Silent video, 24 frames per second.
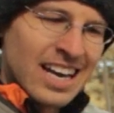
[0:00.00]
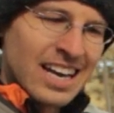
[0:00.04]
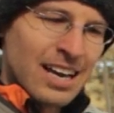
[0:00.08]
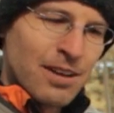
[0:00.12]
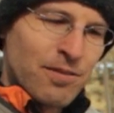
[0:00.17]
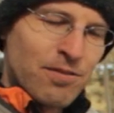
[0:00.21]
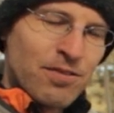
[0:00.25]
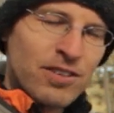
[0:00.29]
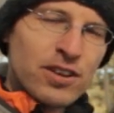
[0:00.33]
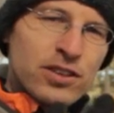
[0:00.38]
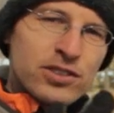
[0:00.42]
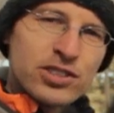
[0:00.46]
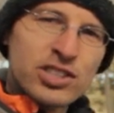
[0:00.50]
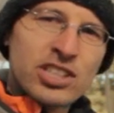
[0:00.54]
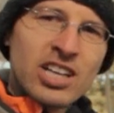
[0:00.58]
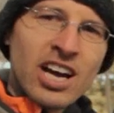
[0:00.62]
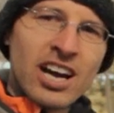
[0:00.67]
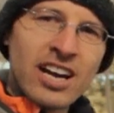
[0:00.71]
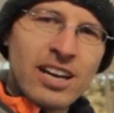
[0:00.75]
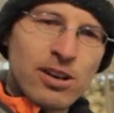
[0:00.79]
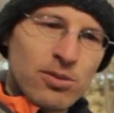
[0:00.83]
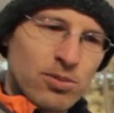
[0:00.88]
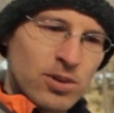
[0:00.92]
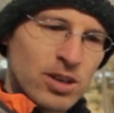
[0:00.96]
it feels
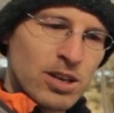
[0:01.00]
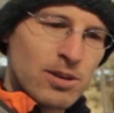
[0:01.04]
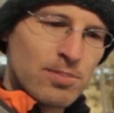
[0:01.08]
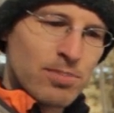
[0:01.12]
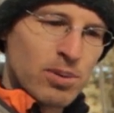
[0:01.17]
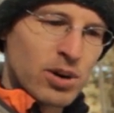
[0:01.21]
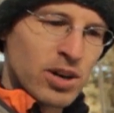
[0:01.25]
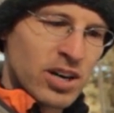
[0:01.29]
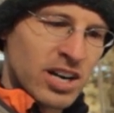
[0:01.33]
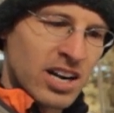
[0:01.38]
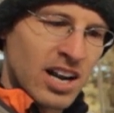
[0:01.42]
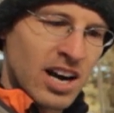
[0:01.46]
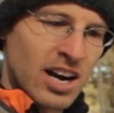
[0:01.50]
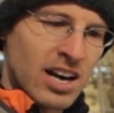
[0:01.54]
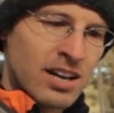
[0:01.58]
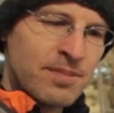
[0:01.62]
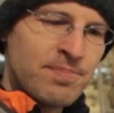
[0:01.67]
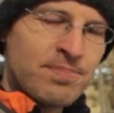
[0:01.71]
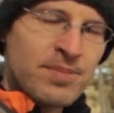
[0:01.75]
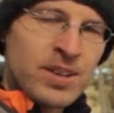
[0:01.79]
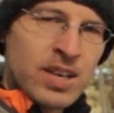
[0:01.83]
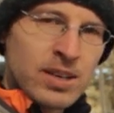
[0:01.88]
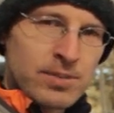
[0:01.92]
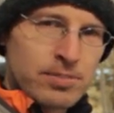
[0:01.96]
tight when you put it
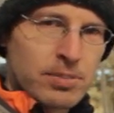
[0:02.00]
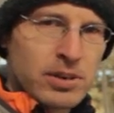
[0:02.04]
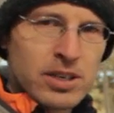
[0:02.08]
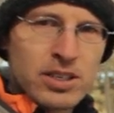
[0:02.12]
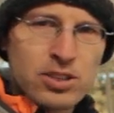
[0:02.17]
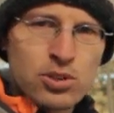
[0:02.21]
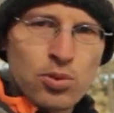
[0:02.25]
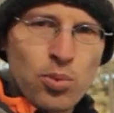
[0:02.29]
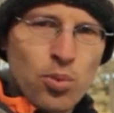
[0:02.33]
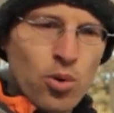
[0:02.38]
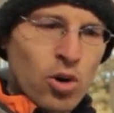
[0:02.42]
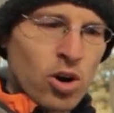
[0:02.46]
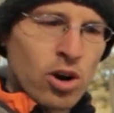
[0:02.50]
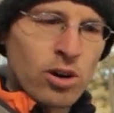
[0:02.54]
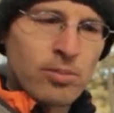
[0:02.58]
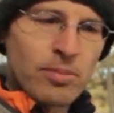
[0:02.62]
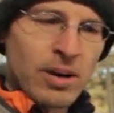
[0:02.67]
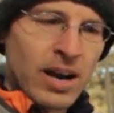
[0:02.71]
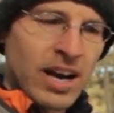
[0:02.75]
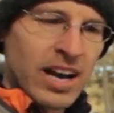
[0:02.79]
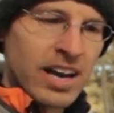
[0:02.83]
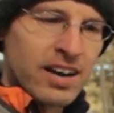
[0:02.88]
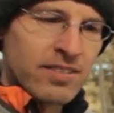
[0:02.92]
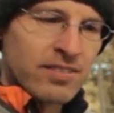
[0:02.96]
on, but it's
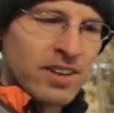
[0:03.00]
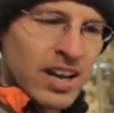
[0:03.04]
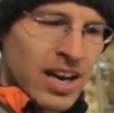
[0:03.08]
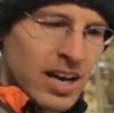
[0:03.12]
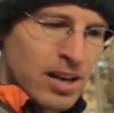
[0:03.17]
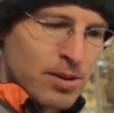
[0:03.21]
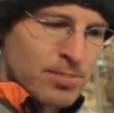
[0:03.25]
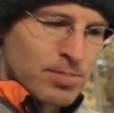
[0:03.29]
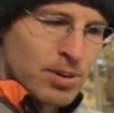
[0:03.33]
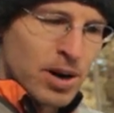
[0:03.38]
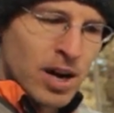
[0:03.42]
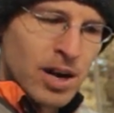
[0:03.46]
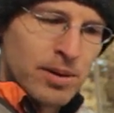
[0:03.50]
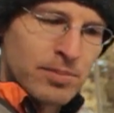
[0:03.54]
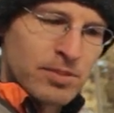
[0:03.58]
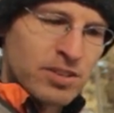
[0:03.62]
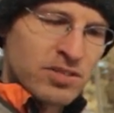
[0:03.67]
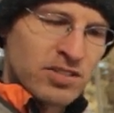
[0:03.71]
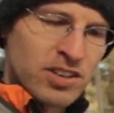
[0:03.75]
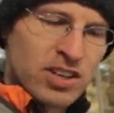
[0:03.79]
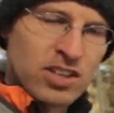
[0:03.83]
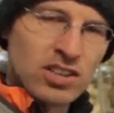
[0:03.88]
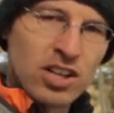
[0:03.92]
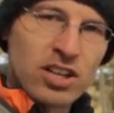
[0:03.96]
warm. I haven't had a
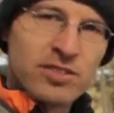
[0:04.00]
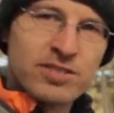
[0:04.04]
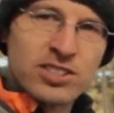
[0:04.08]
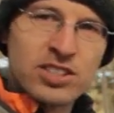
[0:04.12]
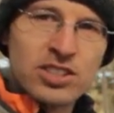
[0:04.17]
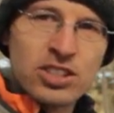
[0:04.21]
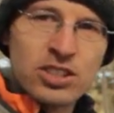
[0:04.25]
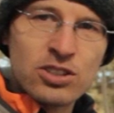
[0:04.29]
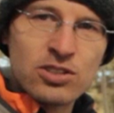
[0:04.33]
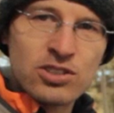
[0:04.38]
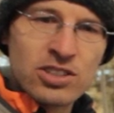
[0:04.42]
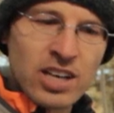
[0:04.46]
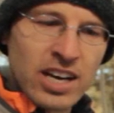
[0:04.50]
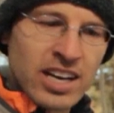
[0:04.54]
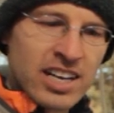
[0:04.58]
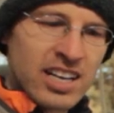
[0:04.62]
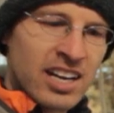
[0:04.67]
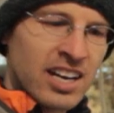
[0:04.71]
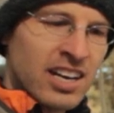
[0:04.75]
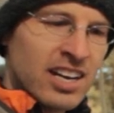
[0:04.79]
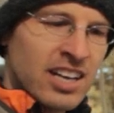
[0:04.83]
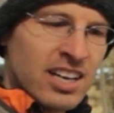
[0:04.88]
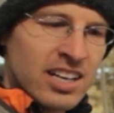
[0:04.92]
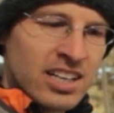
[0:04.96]
problem. If your glove is too
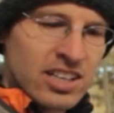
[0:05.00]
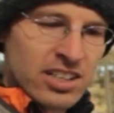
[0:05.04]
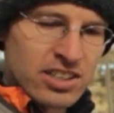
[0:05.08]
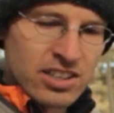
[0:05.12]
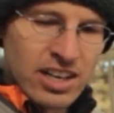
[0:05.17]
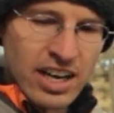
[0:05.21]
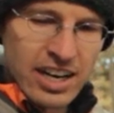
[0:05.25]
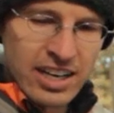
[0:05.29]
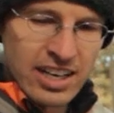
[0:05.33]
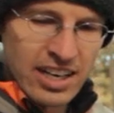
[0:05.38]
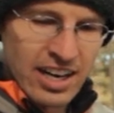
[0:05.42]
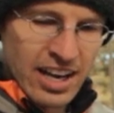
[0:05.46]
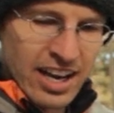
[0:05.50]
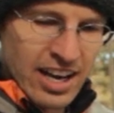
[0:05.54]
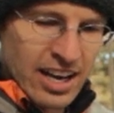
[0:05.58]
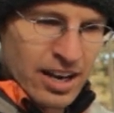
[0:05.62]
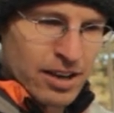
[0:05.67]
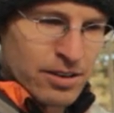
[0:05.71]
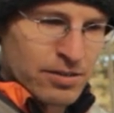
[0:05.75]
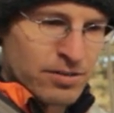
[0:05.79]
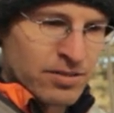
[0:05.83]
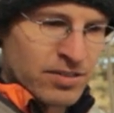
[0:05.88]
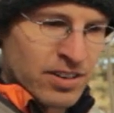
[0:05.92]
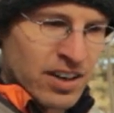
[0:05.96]
tight, you're not going to
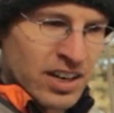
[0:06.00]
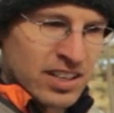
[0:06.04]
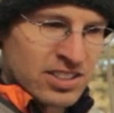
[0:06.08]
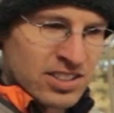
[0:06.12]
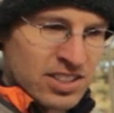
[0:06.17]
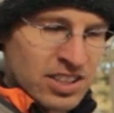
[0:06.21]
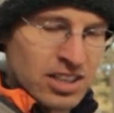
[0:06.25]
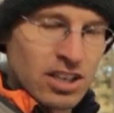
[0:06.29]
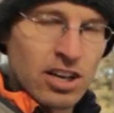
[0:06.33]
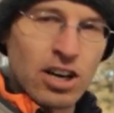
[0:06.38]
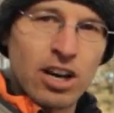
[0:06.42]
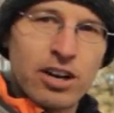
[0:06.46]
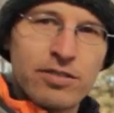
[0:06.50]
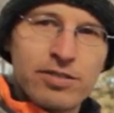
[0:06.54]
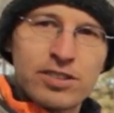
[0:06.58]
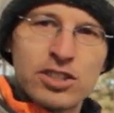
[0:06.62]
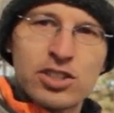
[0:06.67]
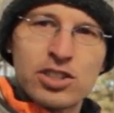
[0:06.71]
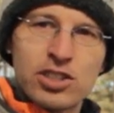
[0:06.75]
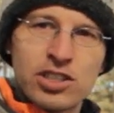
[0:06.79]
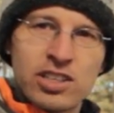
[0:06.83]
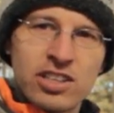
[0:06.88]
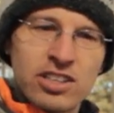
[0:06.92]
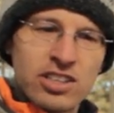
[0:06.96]
have, it's going to cut off
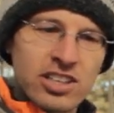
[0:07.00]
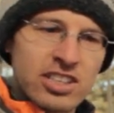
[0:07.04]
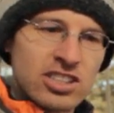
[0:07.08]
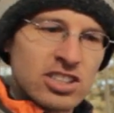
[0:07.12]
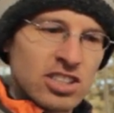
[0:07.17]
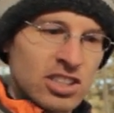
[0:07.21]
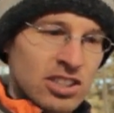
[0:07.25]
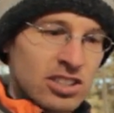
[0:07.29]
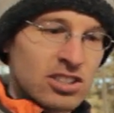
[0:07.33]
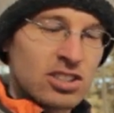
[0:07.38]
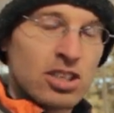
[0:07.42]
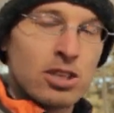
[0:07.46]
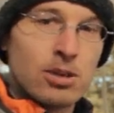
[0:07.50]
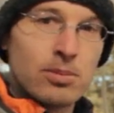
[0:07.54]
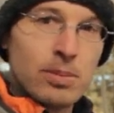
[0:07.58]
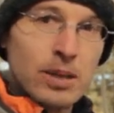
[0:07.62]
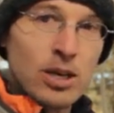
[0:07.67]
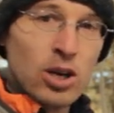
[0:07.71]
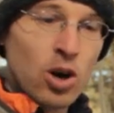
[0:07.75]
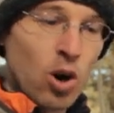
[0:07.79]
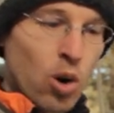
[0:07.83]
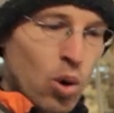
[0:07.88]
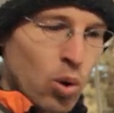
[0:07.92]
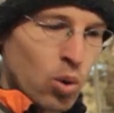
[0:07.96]
your circulation. It's going to
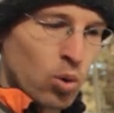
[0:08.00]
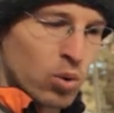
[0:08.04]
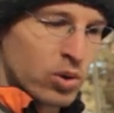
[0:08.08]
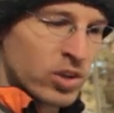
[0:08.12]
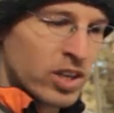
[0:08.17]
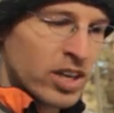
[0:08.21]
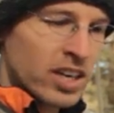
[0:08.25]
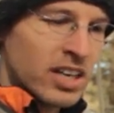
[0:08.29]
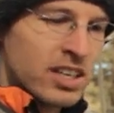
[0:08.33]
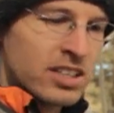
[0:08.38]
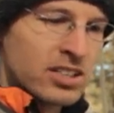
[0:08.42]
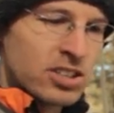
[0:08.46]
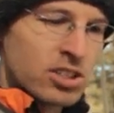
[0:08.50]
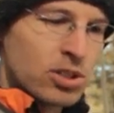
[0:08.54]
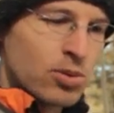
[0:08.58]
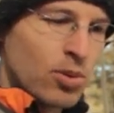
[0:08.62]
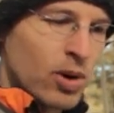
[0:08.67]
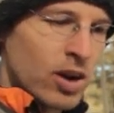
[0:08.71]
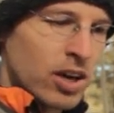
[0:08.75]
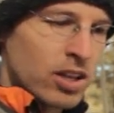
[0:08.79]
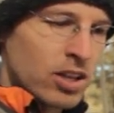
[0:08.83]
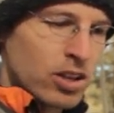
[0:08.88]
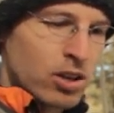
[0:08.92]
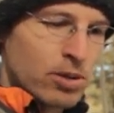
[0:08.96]
be cold, so
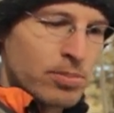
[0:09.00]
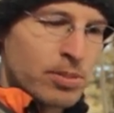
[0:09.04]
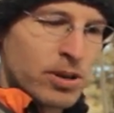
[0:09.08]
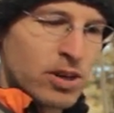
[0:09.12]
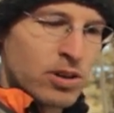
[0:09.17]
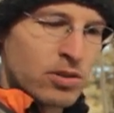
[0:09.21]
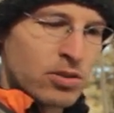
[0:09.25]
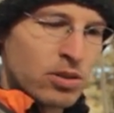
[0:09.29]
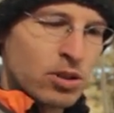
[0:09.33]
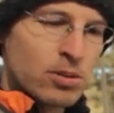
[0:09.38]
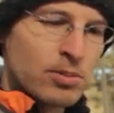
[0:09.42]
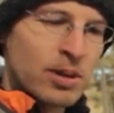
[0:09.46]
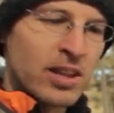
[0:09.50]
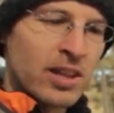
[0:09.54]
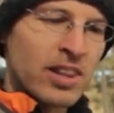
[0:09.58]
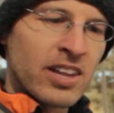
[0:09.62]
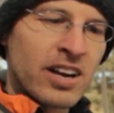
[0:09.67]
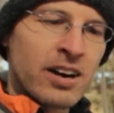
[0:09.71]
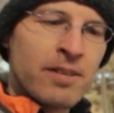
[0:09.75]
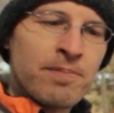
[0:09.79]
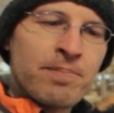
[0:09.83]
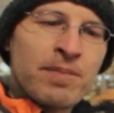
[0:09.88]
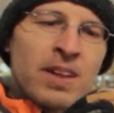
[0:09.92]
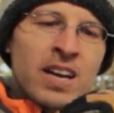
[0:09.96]
you want a little bit of room in
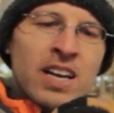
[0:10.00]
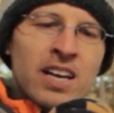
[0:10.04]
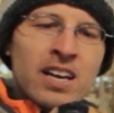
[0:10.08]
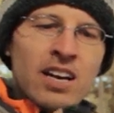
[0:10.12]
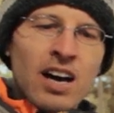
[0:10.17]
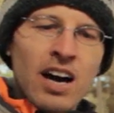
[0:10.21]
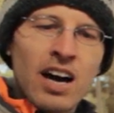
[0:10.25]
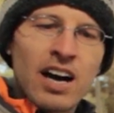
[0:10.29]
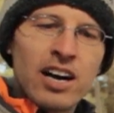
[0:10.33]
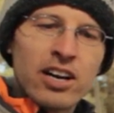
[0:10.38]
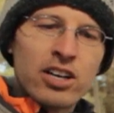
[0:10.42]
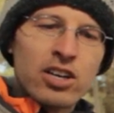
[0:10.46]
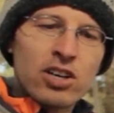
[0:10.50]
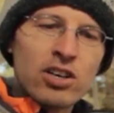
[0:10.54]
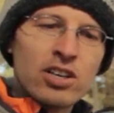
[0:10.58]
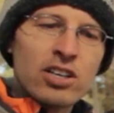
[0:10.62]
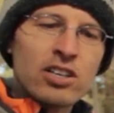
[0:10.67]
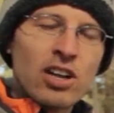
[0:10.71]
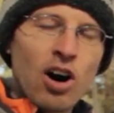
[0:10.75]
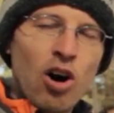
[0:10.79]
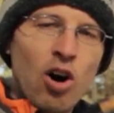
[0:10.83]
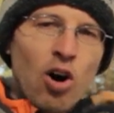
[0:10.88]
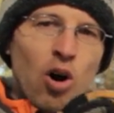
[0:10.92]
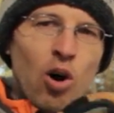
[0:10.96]
there. A
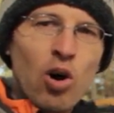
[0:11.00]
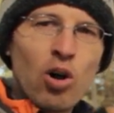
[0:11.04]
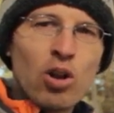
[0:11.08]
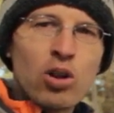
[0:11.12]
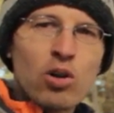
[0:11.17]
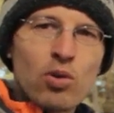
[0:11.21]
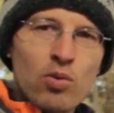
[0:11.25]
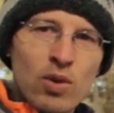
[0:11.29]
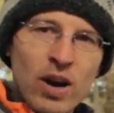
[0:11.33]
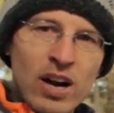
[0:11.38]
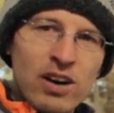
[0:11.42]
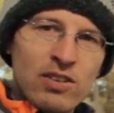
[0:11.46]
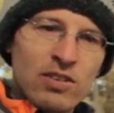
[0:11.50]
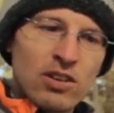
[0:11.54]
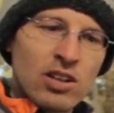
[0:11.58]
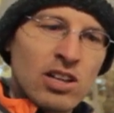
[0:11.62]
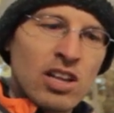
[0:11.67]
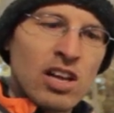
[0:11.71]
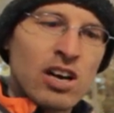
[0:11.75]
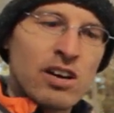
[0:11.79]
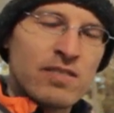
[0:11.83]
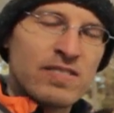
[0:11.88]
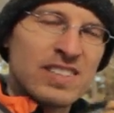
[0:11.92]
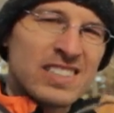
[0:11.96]
good all-around
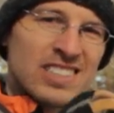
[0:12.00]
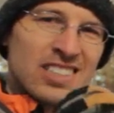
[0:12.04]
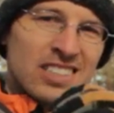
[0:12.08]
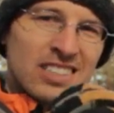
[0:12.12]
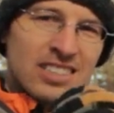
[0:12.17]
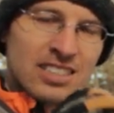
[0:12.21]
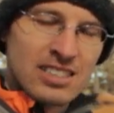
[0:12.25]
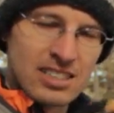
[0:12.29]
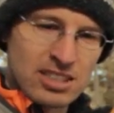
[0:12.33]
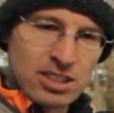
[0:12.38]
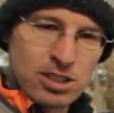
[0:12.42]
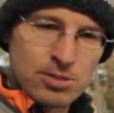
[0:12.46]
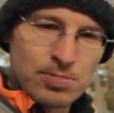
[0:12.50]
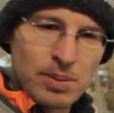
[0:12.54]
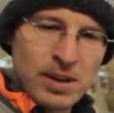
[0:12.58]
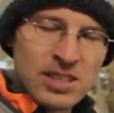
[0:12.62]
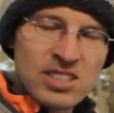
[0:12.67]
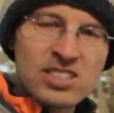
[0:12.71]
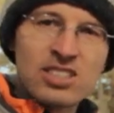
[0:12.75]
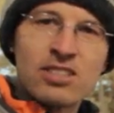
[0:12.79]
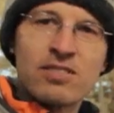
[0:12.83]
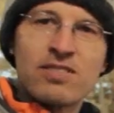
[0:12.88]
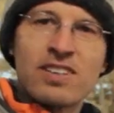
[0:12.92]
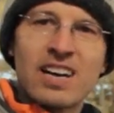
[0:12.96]
glove. It's
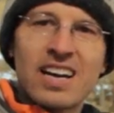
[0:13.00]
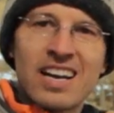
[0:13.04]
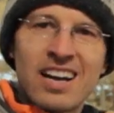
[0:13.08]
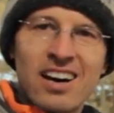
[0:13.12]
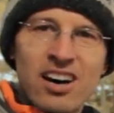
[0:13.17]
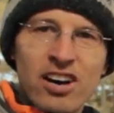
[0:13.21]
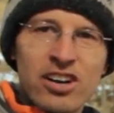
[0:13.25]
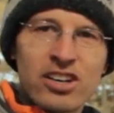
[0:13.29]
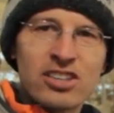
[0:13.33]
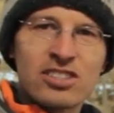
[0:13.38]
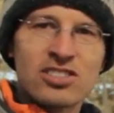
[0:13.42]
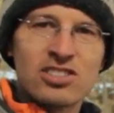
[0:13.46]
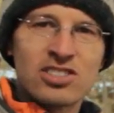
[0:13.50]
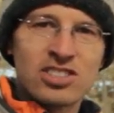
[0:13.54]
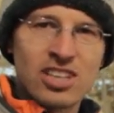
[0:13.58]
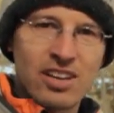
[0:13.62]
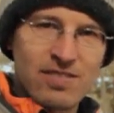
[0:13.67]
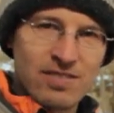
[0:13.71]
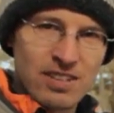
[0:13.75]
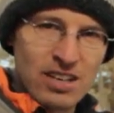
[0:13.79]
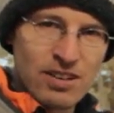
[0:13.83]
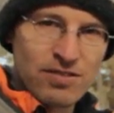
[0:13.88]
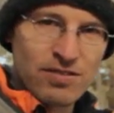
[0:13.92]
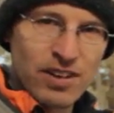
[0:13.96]
expensive at
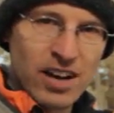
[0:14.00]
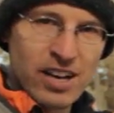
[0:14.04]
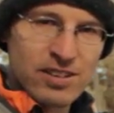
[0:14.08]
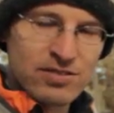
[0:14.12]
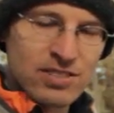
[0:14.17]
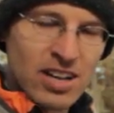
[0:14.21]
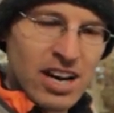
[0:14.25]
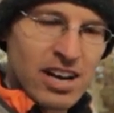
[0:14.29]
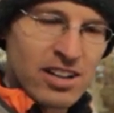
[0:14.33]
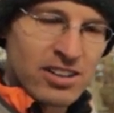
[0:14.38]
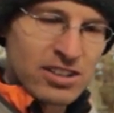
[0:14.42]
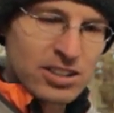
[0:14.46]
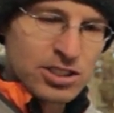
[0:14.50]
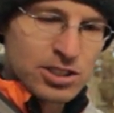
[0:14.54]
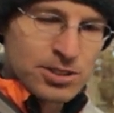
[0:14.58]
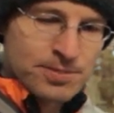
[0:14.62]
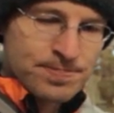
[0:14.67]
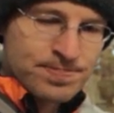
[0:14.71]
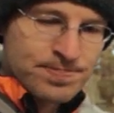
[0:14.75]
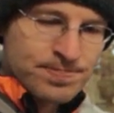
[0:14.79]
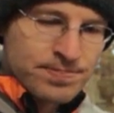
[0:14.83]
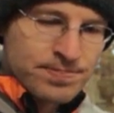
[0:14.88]
$175.